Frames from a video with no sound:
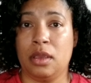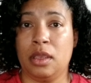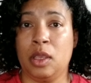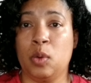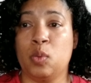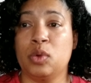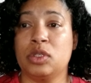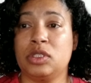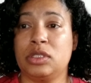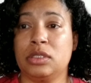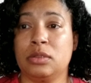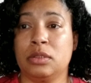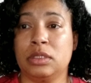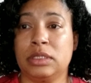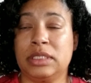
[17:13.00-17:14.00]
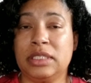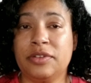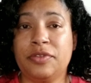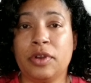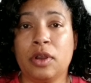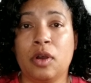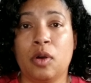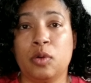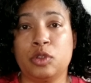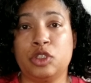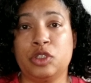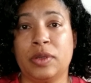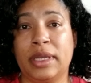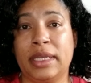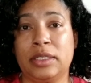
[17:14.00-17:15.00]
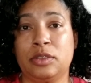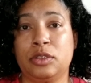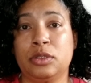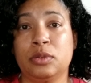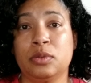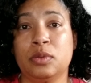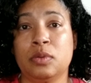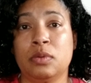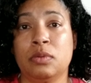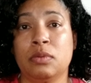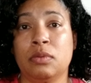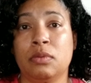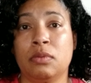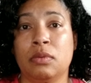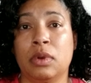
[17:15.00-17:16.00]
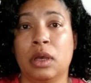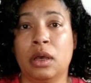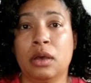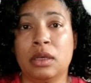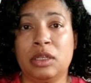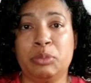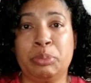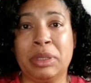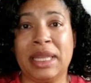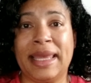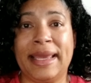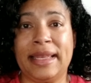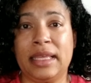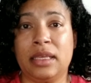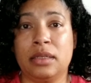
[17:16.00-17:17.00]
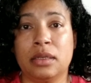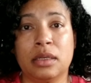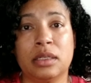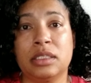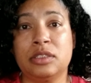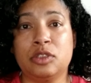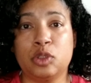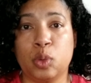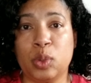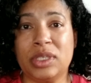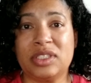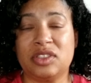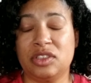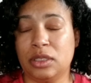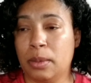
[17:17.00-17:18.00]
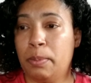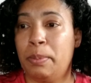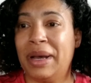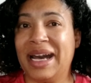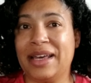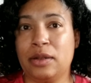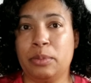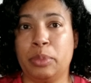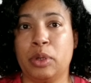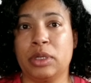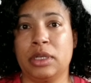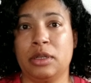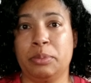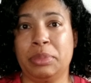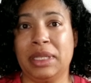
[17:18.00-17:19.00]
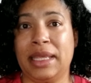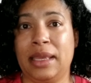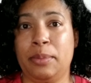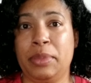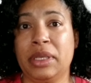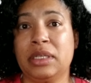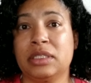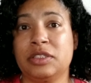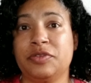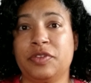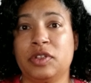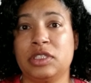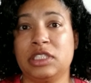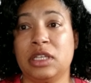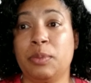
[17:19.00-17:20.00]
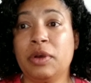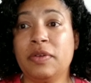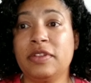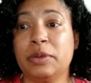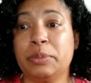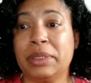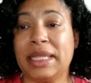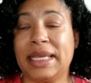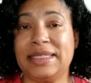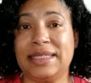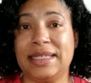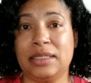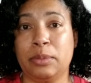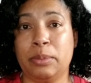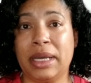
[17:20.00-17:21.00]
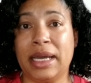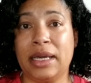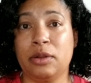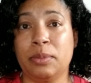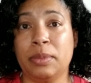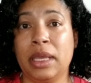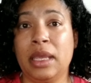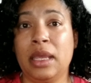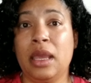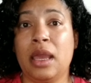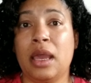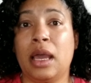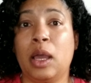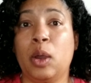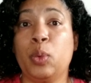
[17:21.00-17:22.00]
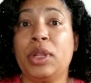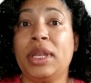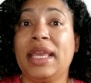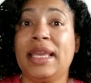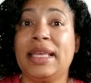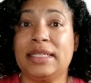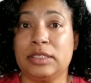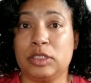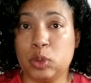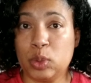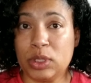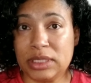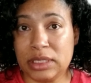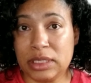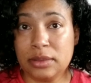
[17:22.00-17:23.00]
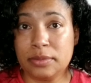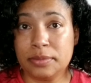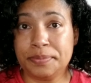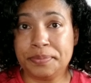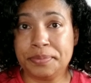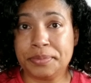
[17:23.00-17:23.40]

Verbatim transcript: It was difficult trying to unplait and untwist the bottom part of the plait, because for some of the plaits at the bottom, I went ahead and twisted,